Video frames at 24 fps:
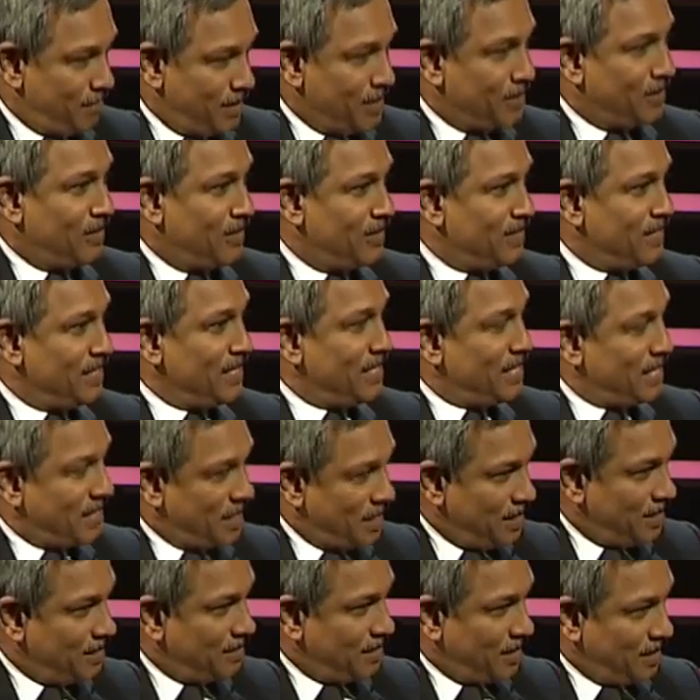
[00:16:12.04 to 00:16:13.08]
Because
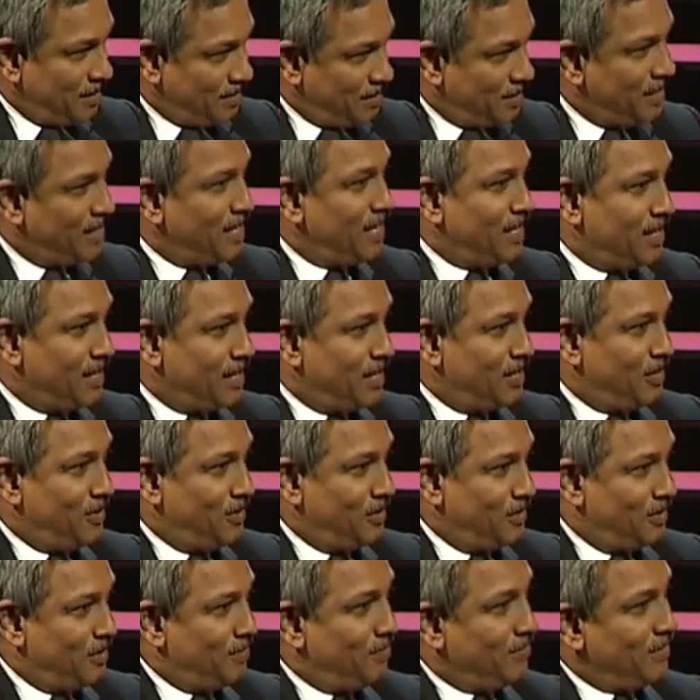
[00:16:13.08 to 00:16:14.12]
in Sri Lankan
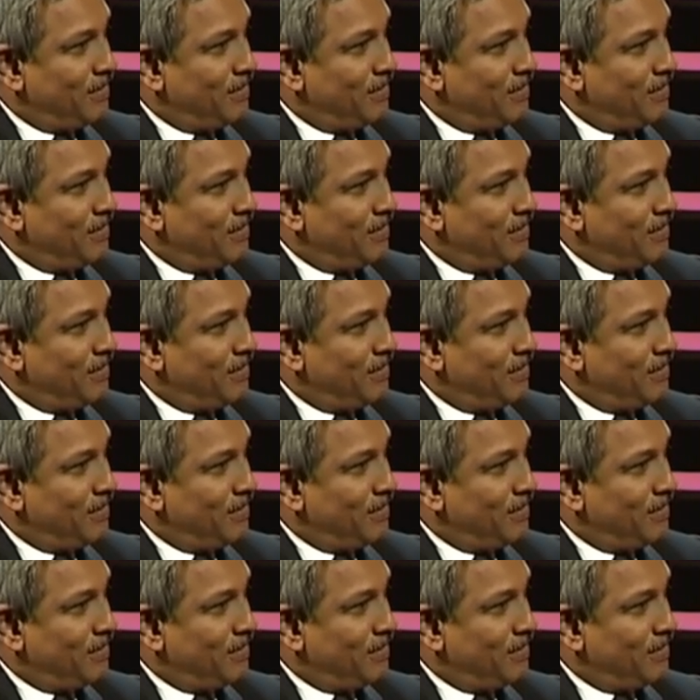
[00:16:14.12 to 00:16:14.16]
law,